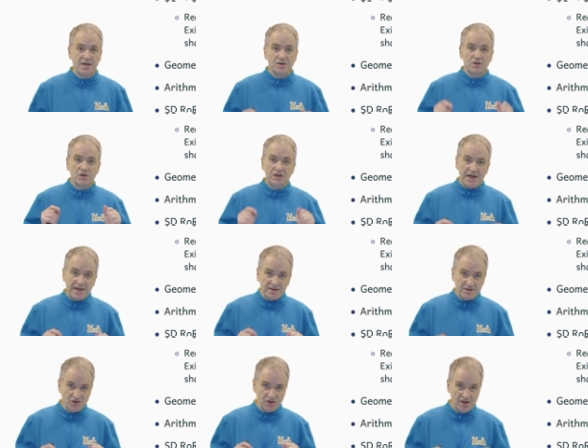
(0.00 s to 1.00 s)

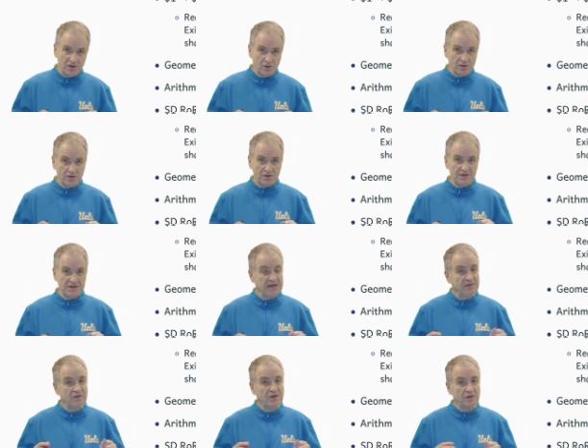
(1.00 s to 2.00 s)
Today's shareholders,
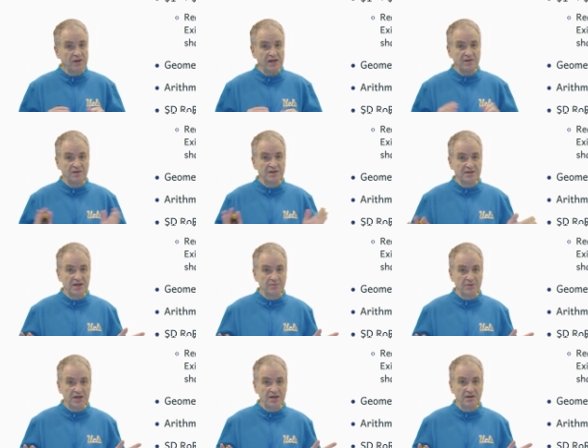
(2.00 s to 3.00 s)
even though they have the same
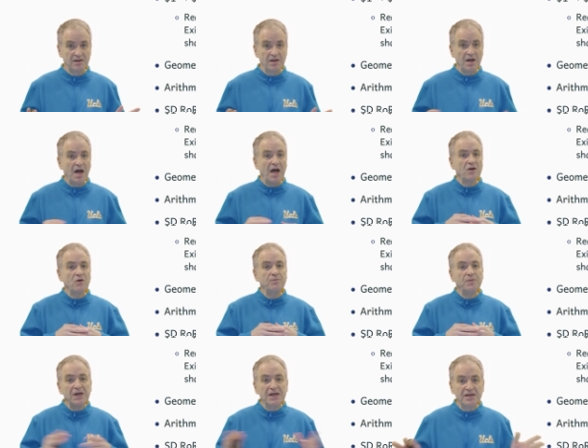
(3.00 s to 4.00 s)
ticker, are
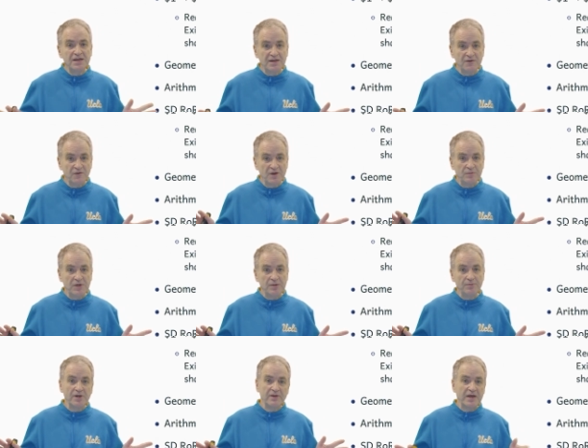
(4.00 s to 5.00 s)
completely different
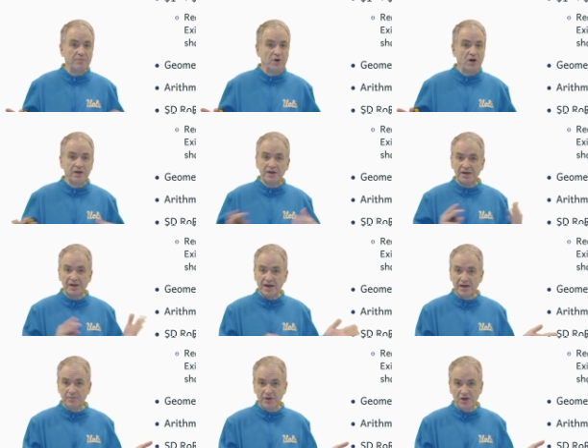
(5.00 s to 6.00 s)
people. They bought at an
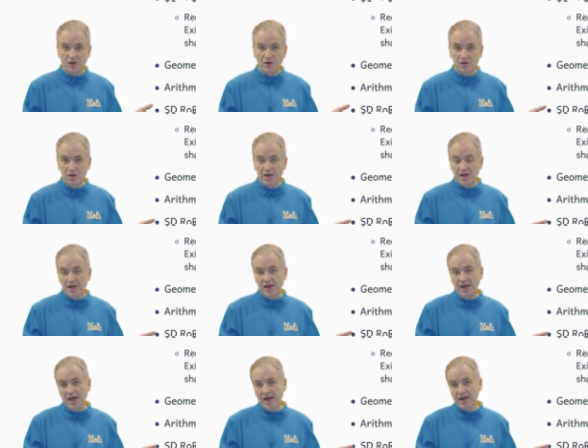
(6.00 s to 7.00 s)
IPO
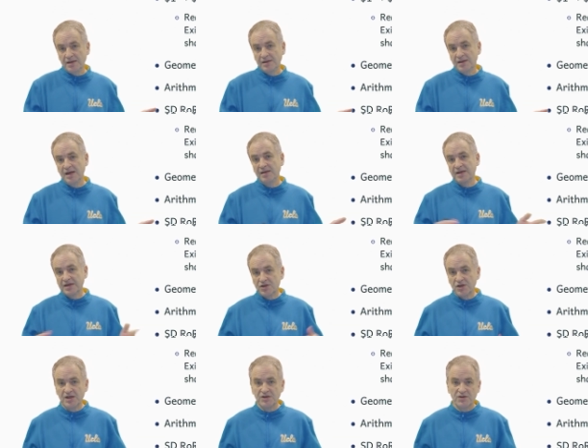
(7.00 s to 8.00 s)
and they then
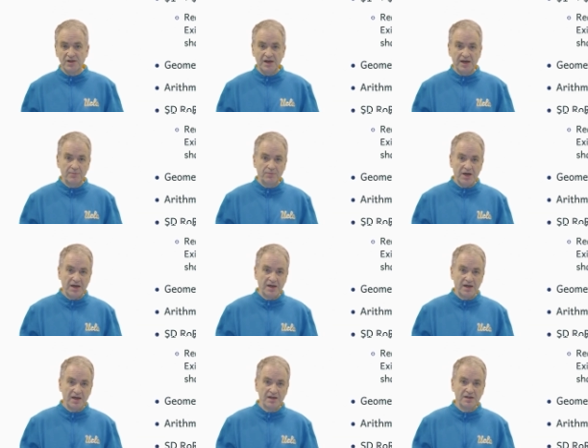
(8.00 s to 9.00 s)
changed the name back
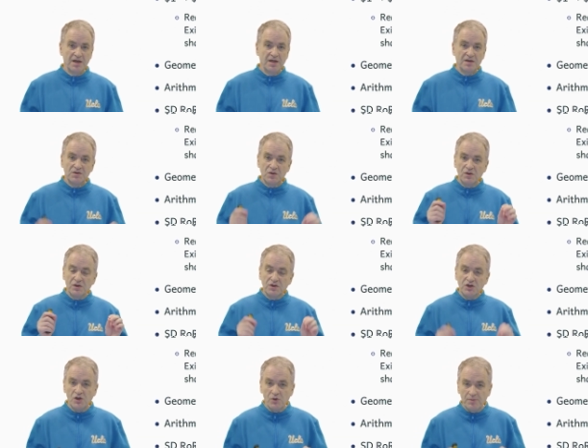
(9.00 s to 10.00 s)
again. So your
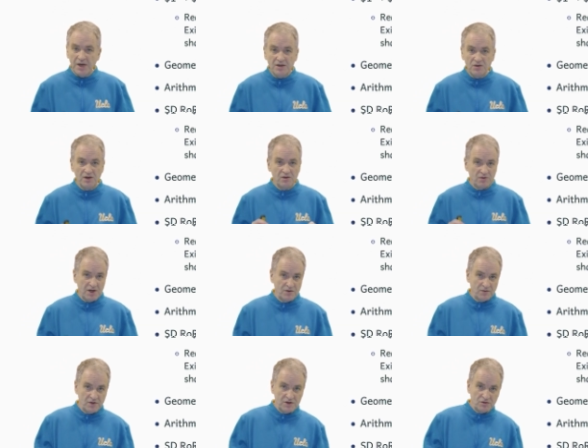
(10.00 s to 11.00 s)
geometric rate
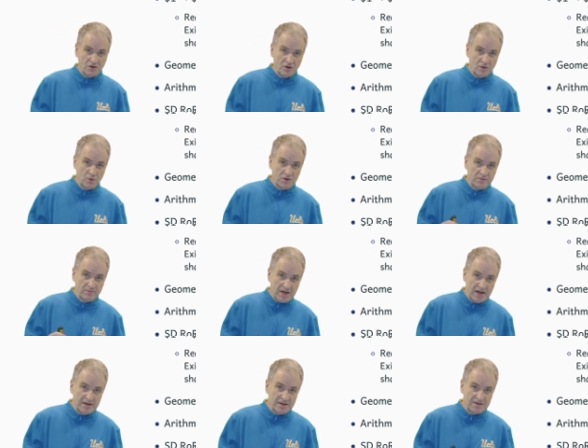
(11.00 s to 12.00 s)
of return was
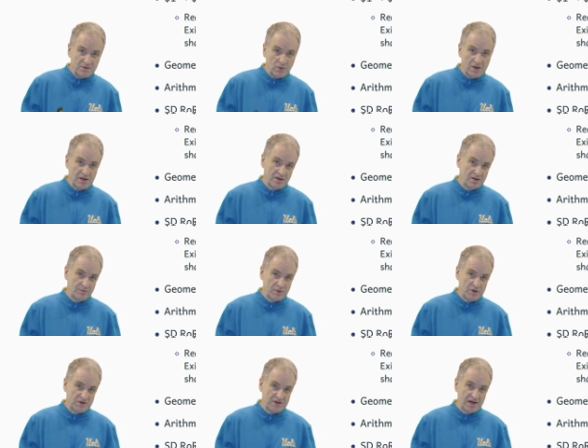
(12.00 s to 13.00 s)
minus
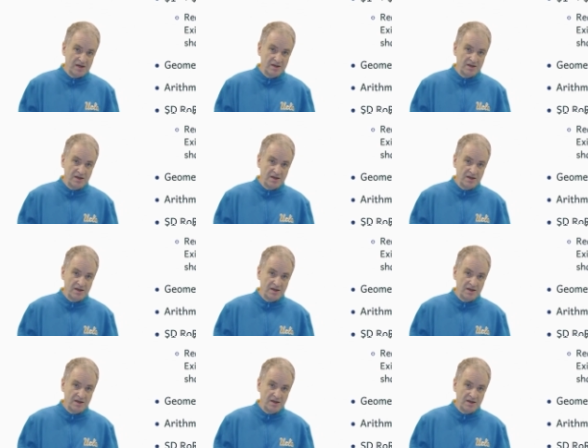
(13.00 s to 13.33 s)
100%,